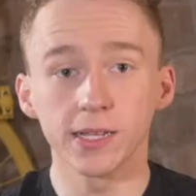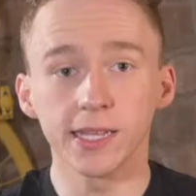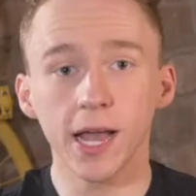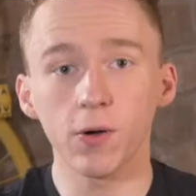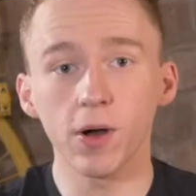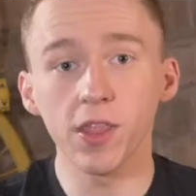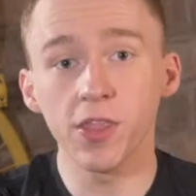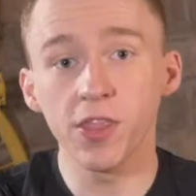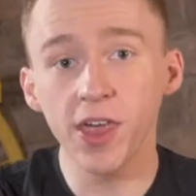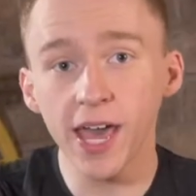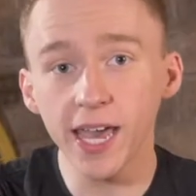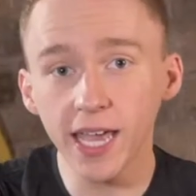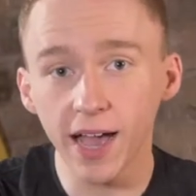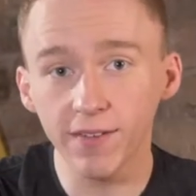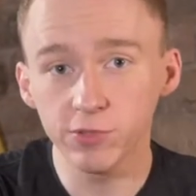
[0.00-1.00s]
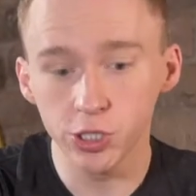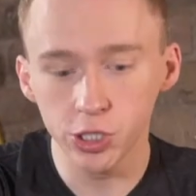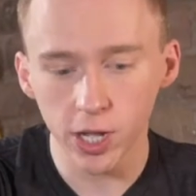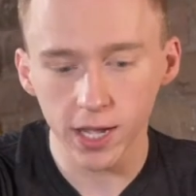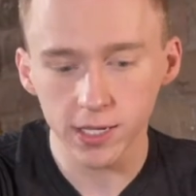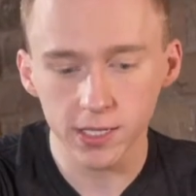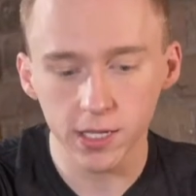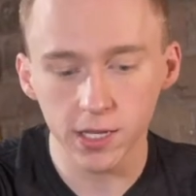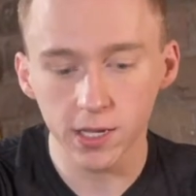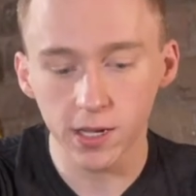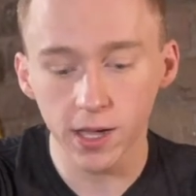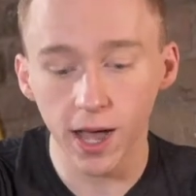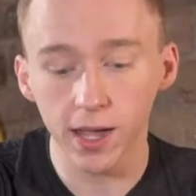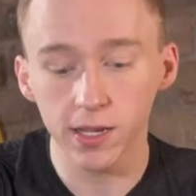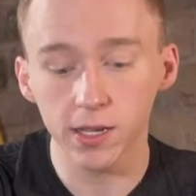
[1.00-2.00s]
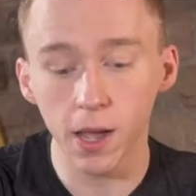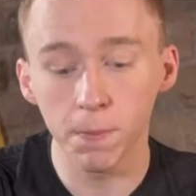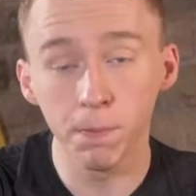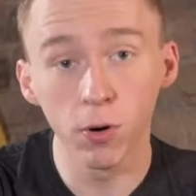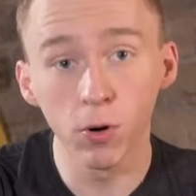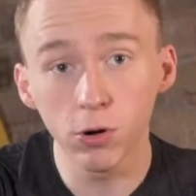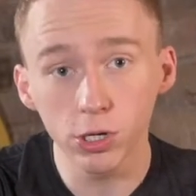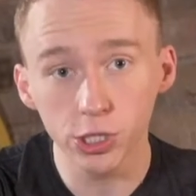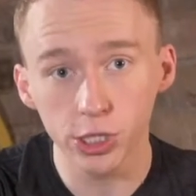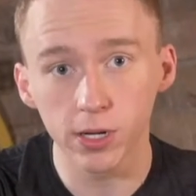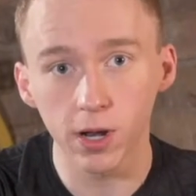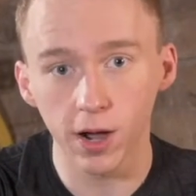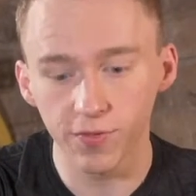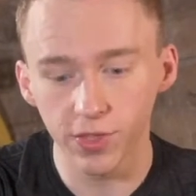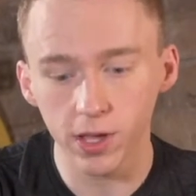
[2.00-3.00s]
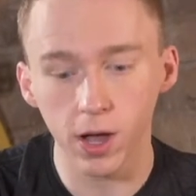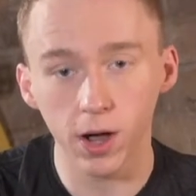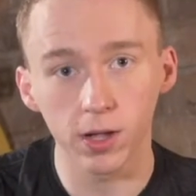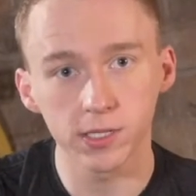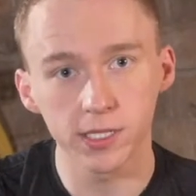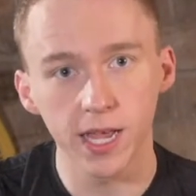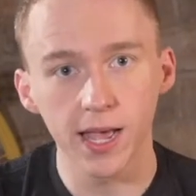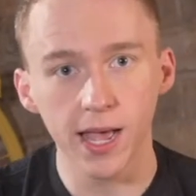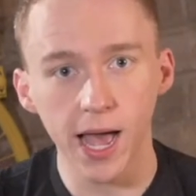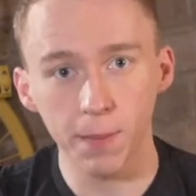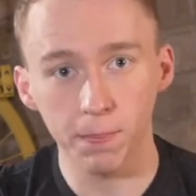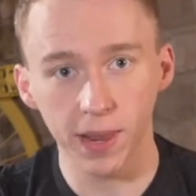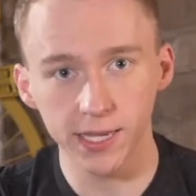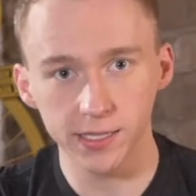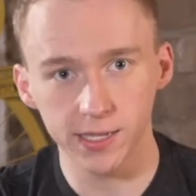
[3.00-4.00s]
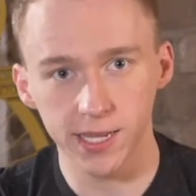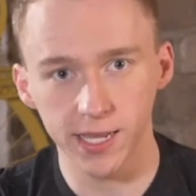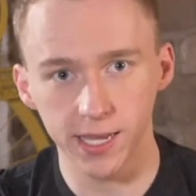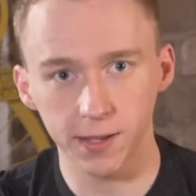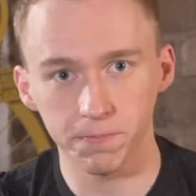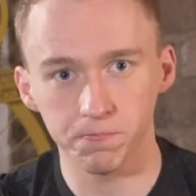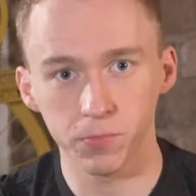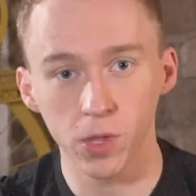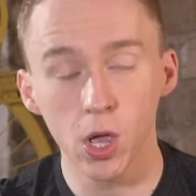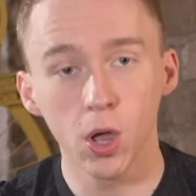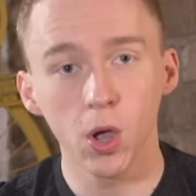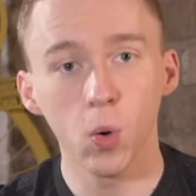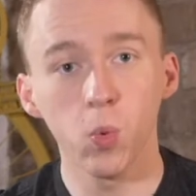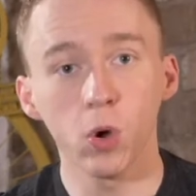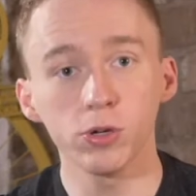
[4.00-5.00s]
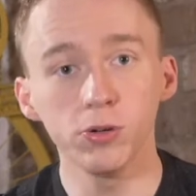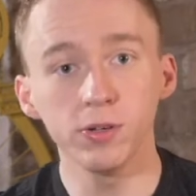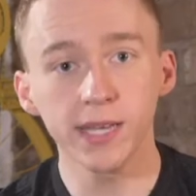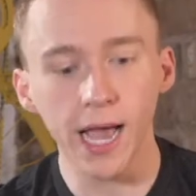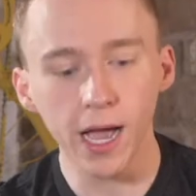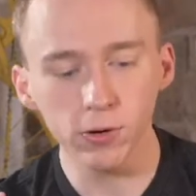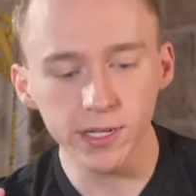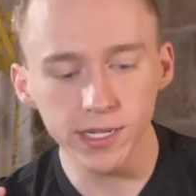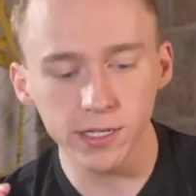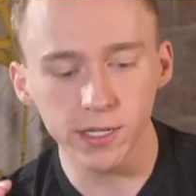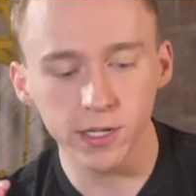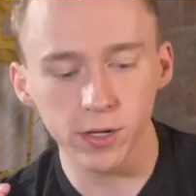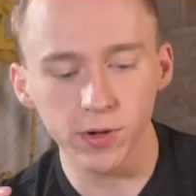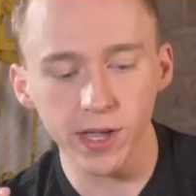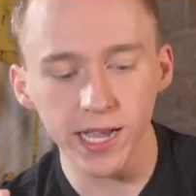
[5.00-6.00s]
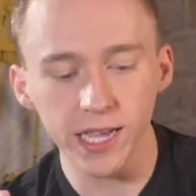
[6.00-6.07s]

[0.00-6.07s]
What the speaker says: Now, they have just cut a portion of the cards and placed it here. What you now need to do